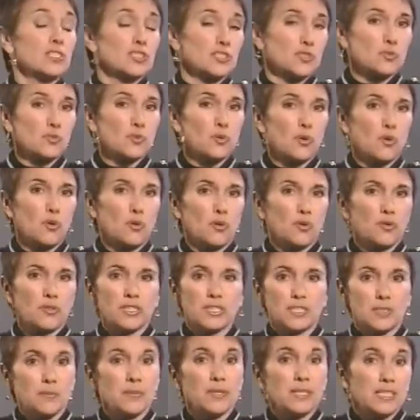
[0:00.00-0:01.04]
to control
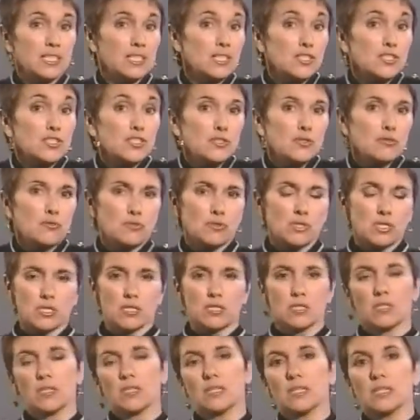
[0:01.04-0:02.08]
the dependent's
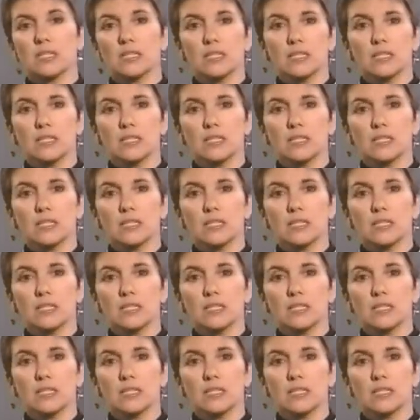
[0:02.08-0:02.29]
use.